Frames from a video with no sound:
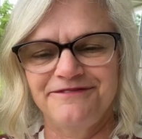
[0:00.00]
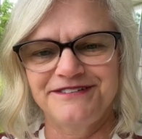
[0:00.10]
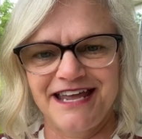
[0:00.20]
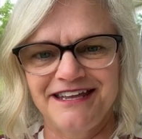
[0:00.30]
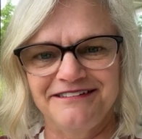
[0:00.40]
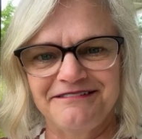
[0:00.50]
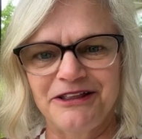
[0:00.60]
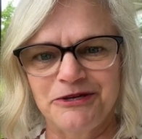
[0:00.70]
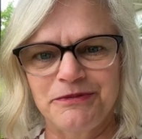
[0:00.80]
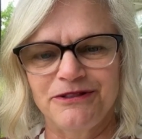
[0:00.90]
taken a
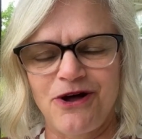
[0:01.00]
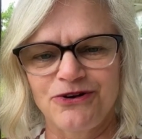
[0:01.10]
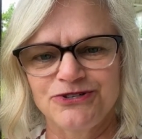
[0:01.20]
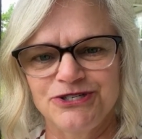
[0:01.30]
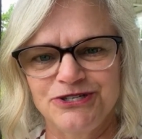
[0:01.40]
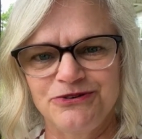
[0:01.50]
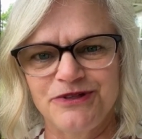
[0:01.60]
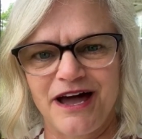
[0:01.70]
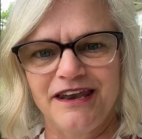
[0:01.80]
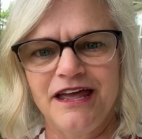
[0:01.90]
little bit longer to do
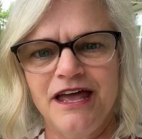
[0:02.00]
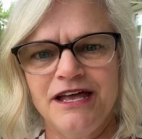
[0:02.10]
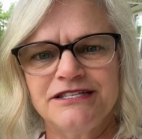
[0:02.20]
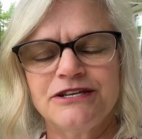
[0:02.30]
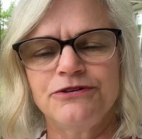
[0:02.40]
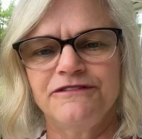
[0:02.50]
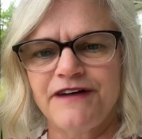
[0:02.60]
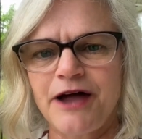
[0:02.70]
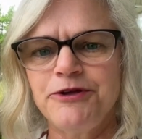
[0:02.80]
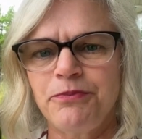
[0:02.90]
that. So the
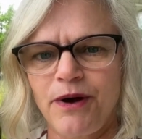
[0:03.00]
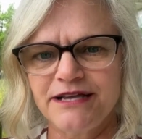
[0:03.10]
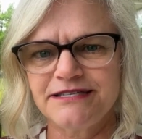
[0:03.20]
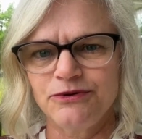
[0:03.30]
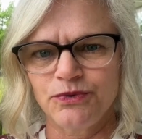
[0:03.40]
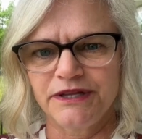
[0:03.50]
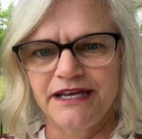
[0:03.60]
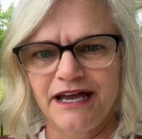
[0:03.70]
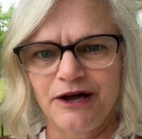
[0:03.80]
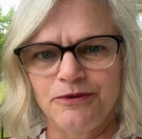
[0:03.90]
value pricing really
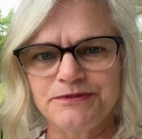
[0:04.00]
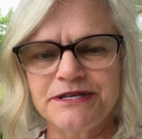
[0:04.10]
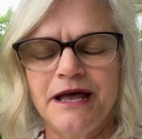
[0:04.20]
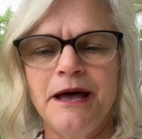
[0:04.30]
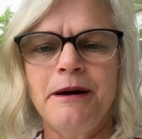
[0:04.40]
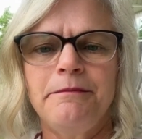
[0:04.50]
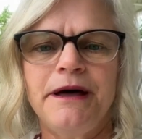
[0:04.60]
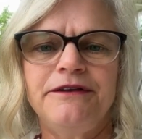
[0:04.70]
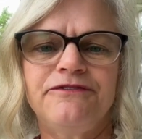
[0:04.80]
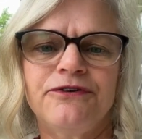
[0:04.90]
helps.
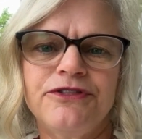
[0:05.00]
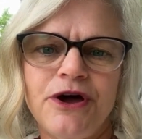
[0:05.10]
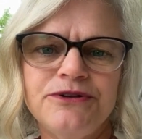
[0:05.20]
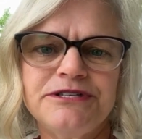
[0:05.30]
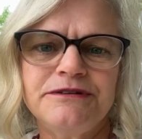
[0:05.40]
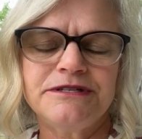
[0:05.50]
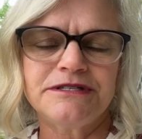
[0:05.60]
But for those, I